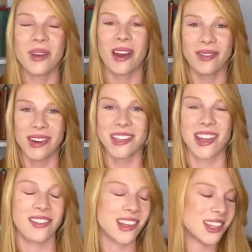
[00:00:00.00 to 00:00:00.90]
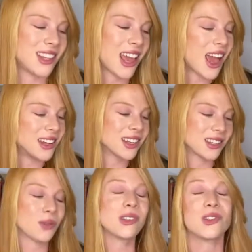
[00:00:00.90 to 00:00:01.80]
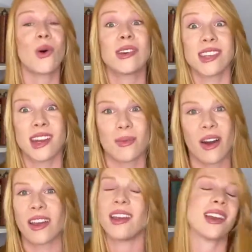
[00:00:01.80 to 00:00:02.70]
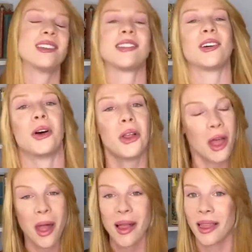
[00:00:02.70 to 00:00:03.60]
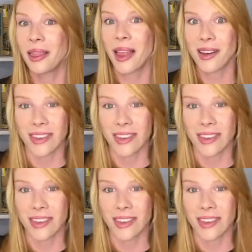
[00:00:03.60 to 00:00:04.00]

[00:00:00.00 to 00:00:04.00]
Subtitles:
but I'm going to save that till the end because I was so excited about it and I still love